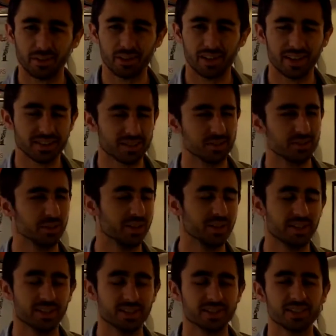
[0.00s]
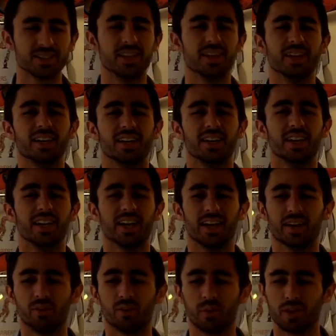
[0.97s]
over the last 2 years,
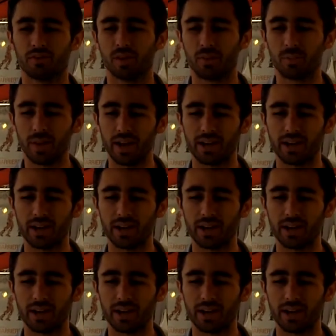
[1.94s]
and one of our